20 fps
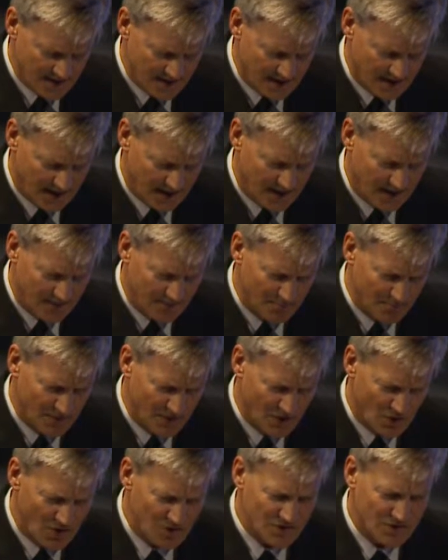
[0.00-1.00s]

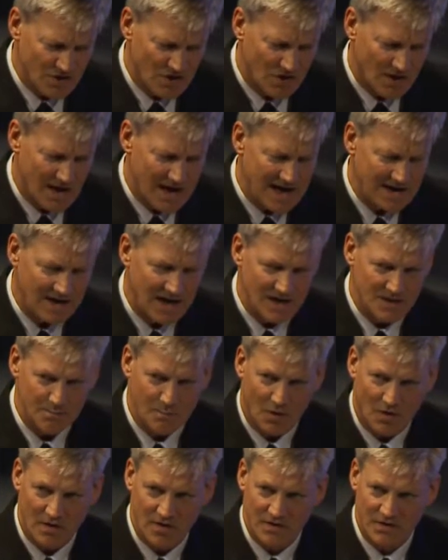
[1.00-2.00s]
but also our allies,
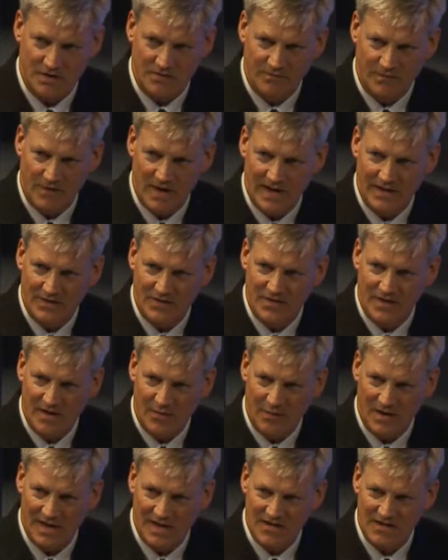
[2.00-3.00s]
partners, and friends.
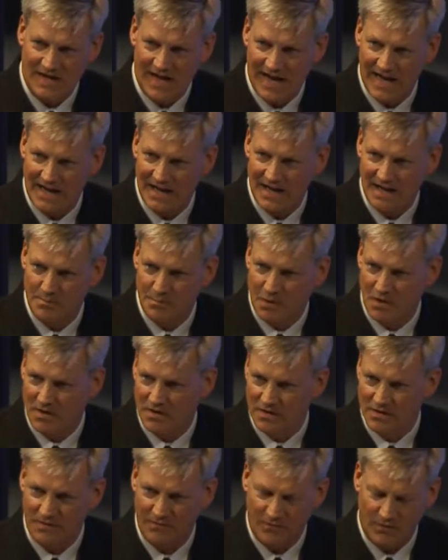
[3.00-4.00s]
And when I say allies,
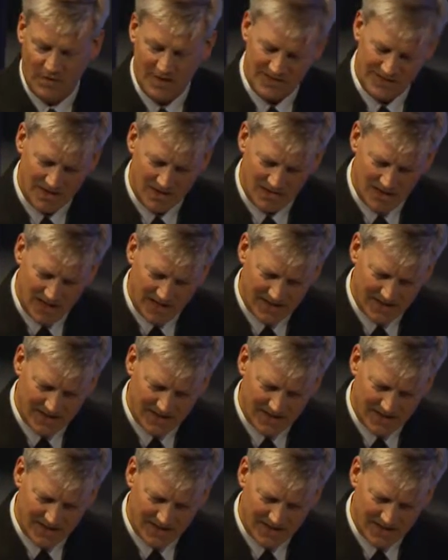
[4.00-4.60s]
partners, and friends, I'll kind